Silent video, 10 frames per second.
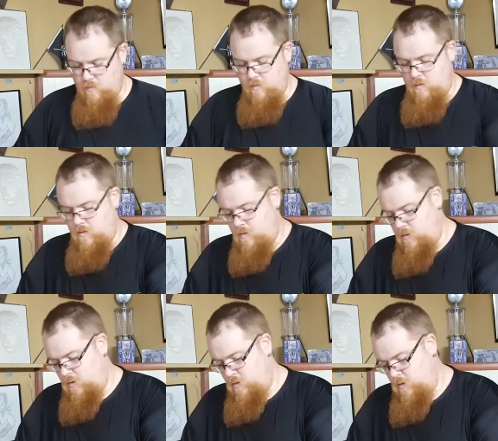
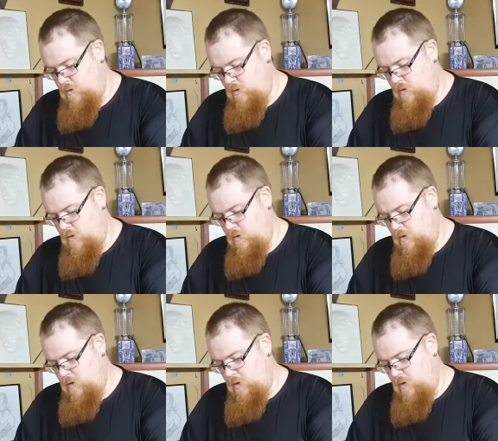(no one is talking)